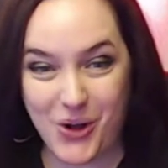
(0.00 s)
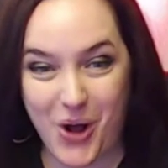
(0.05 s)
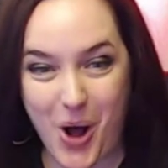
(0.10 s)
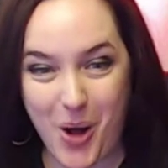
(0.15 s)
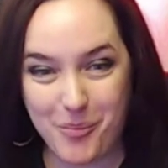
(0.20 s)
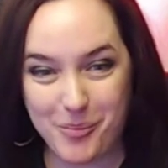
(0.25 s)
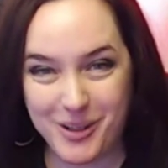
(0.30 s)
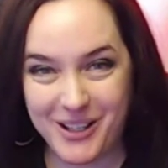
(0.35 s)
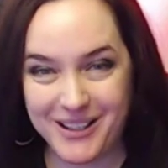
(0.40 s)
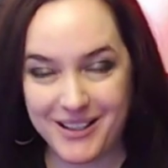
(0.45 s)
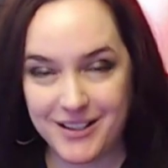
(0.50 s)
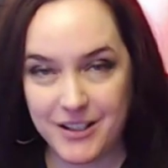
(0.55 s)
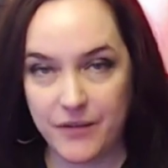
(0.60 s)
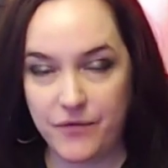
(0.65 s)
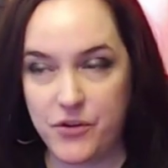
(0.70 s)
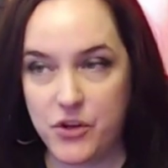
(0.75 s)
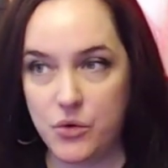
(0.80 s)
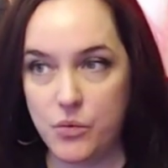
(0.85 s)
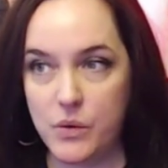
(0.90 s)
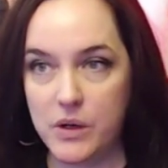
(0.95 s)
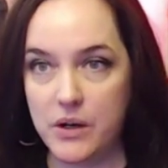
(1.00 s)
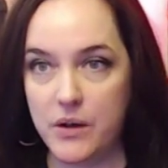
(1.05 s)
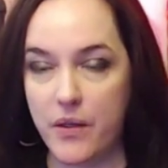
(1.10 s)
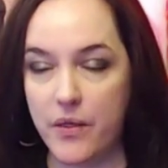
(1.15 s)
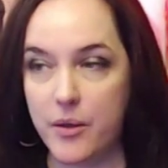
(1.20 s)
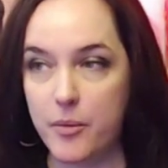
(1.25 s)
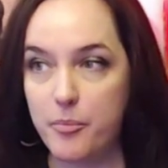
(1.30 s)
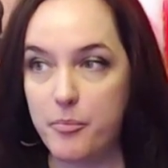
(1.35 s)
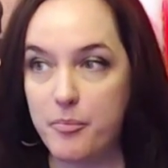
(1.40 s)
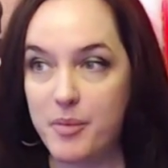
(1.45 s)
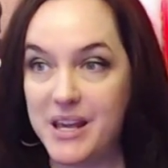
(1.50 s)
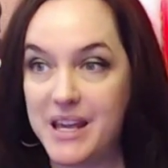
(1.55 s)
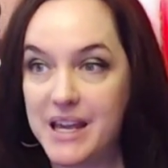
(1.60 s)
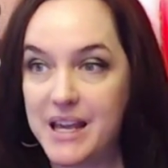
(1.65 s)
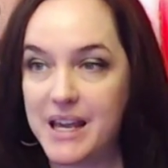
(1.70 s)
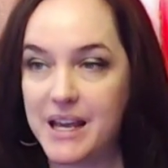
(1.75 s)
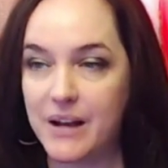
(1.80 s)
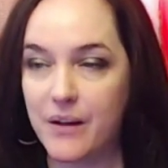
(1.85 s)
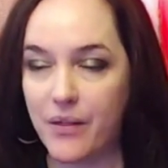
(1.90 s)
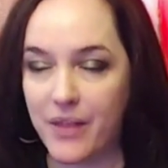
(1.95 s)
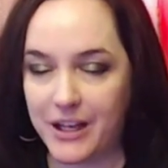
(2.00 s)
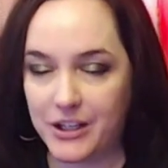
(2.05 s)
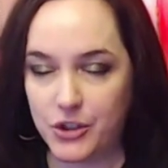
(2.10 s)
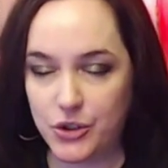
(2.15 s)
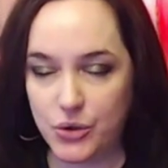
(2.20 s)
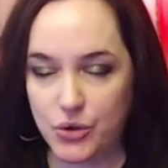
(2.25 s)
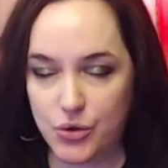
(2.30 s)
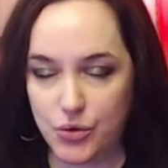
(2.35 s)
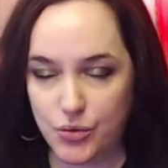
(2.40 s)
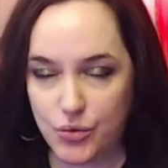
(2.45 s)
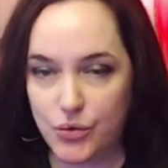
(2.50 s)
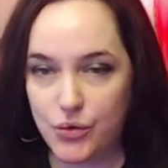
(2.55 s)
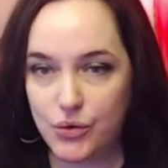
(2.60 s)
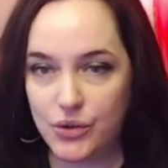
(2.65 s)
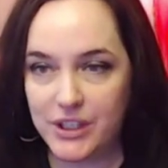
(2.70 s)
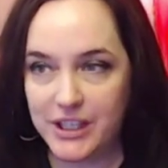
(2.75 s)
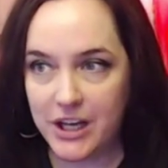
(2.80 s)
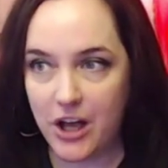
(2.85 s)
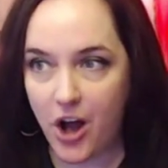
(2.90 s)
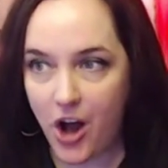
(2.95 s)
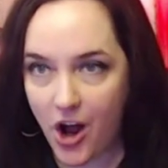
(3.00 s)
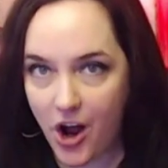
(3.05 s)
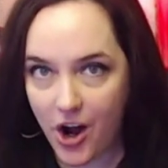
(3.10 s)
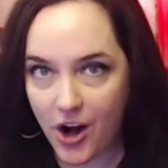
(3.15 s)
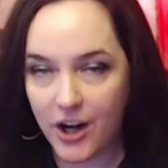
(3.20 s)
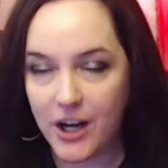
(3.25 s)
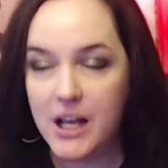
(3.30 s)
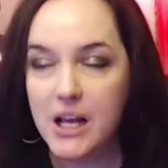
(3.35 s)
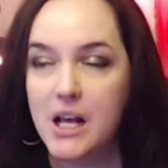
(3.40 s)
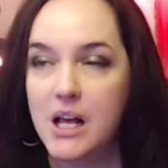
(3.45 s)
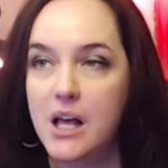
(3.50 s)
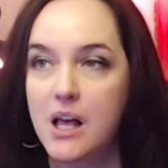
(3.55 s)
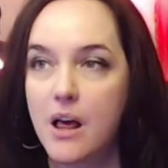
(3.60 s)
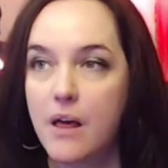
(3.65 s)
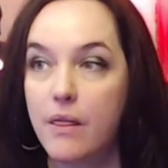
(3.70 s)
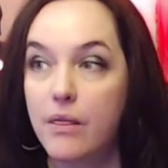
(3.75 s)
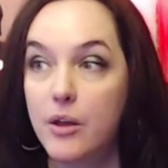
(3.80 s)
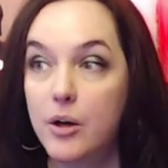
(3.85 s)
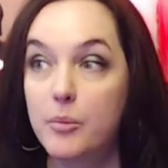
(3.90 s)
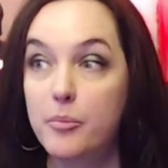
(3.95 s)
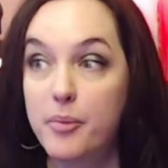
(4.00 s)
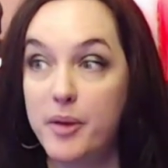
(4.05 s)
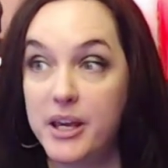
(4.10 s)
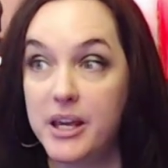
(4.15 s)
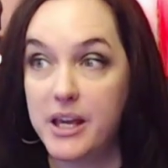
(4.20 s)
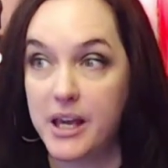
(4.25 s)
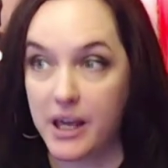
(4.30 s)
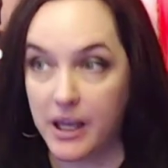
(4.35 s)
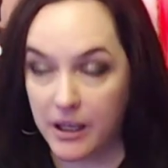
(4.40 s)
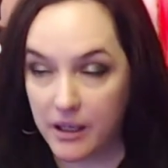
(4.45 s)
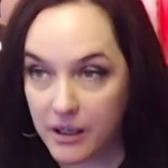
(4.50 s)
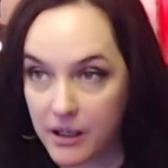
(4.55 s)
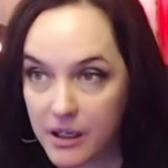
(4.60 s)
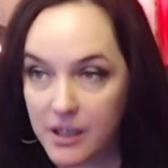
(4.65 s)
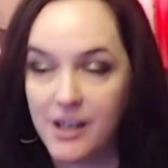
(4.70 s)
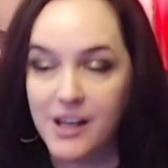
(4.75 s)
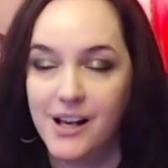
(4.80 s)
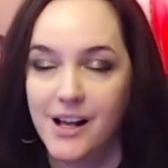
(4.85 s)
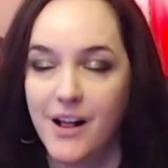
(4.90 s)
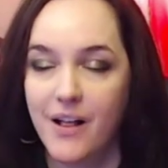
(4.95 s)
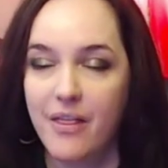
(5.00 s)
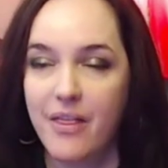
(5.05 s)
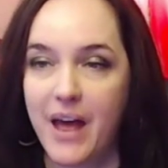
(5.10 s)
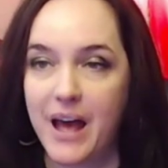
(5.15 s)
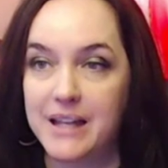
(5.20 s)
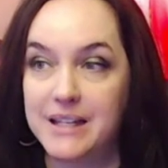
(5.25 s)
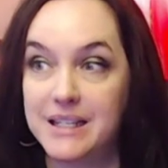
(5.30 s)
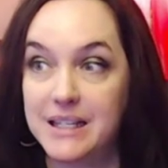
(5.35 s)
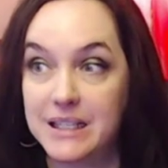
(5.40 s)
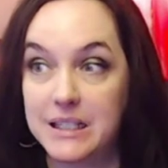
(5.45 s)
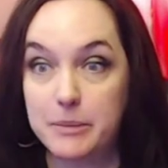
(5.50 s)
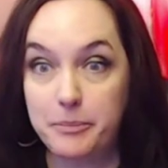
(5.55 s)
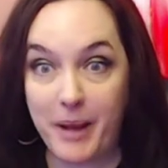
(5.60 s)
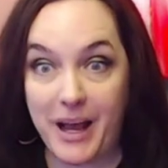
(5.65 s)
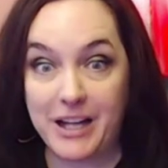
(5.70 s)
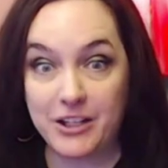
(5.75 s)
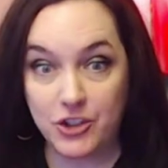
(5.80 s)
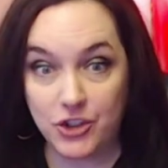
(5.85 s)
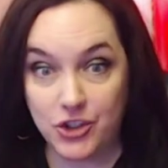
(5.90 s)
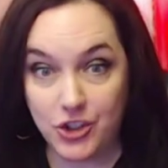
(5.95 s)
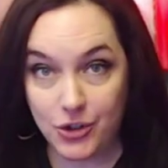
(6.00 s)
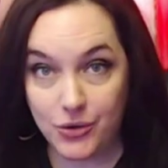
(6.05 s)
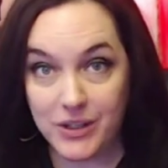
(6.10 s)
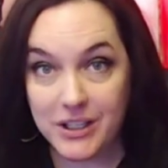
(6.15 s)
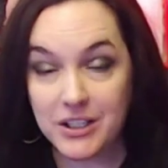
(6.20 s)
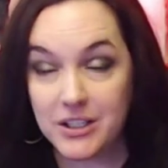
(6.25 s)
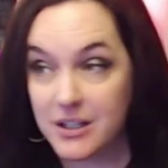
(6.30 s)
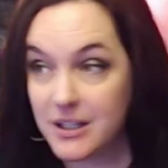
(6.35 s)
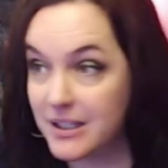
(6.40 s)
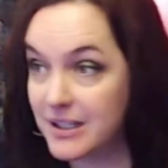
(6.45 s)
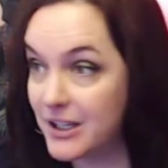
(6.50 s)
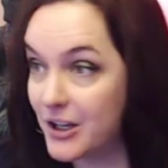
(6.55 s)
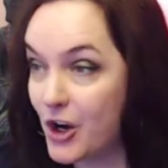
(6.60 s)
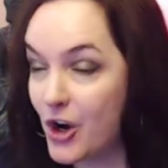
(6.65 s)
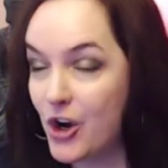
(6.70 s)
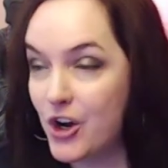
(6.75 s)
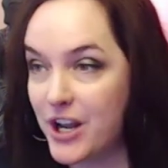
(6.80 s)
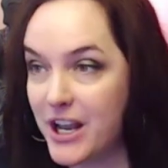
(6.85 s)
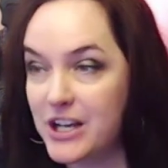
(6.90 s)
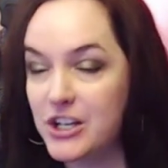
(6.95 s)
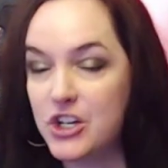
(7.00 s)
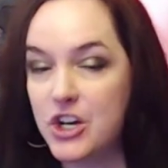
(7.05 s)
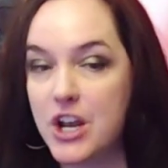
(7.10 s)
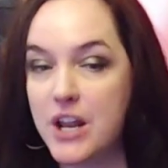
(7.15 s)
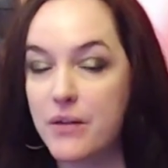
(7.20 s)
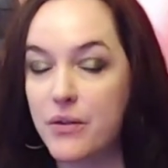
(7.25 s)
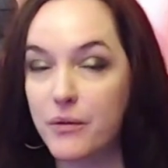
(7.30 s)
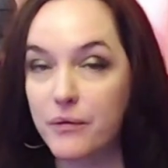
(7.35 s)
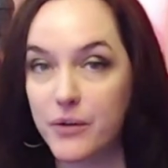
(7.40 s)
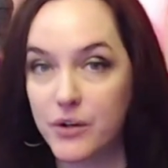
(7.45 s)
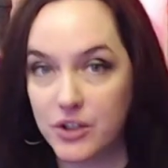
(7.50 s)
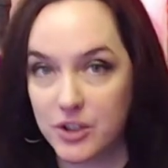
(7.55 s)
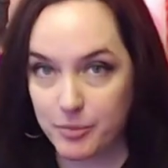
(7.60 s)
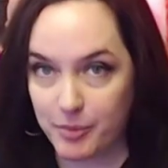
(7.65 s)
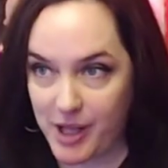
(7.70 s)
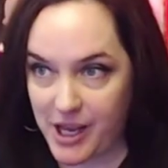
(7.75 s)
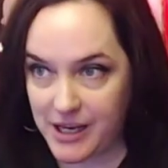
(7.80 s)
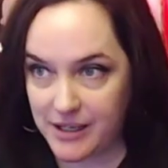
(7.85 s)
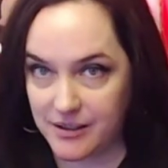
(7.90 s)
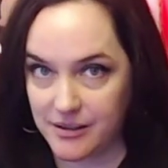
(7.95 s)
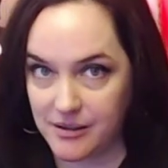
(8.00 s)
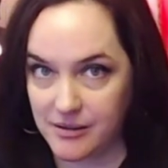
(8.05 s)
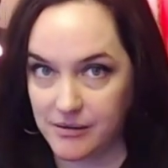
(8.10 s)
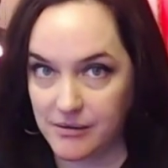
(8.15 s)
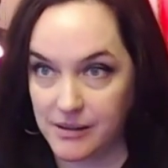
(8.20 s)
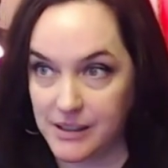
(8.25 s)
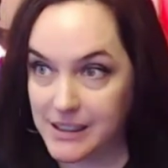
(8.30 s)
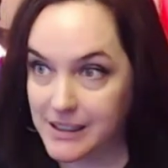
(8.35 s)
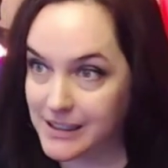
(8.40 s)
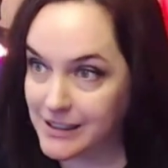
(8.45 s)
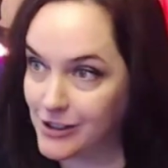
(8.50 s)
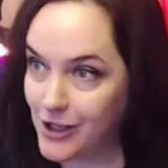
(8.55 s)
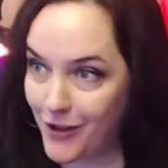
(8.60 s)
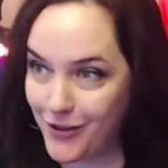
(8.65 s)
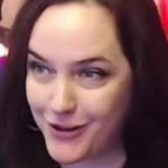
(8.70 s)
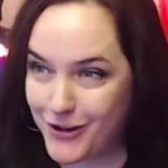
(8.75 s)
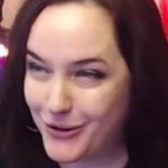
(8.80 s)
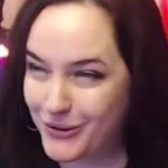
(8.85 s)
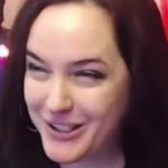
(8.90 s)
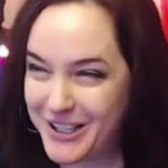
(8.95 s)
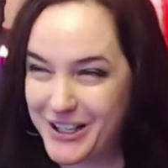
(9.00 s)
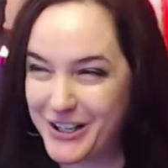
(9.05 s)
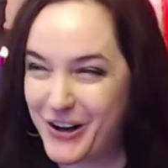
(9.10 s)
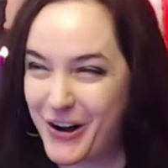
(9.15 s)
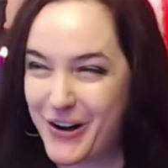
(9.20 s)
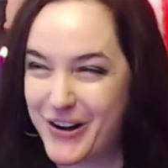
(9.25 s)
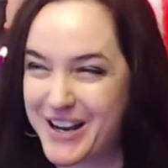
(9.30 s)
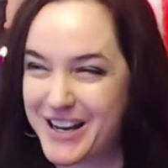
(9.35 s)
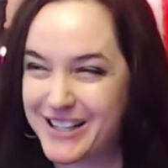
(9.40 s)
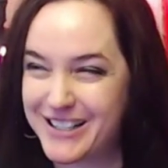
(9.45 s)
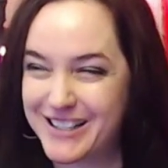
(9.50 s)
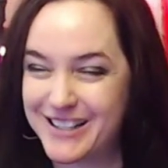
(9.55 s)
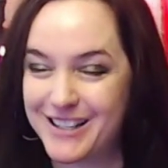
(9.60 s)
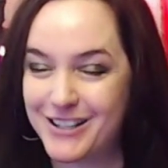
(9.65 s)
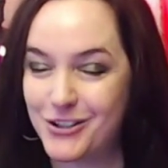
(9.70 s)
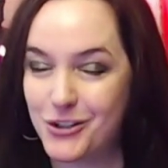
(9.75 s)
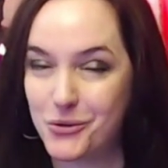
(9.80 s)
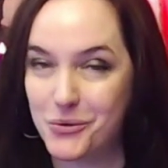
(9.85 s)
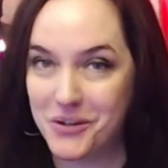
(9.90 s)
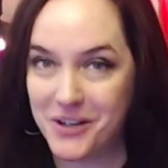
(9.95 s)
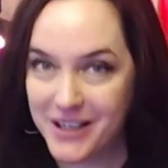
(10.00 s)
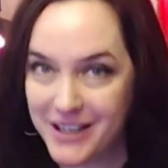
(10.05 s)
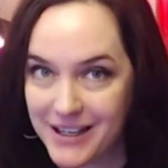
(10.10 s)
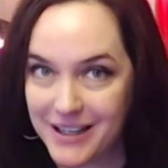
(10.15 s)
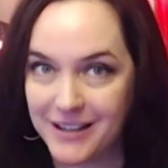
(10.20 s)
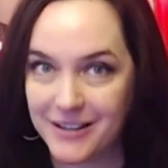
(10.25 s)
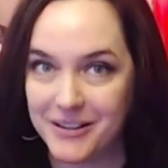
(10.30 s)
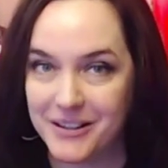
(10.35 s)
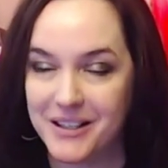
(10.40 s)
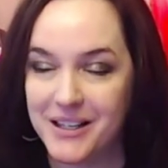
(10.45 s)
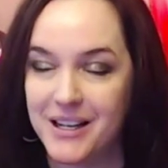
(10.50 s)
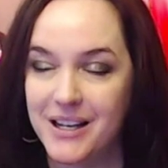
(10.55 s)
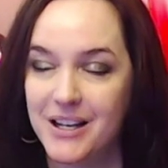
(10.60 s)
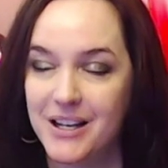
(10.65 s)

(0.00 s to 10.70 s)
complex, if you will, the being that you truly are, the being that dispatched you into this incarnation in the first place. And this is not the only incarnation that you are in.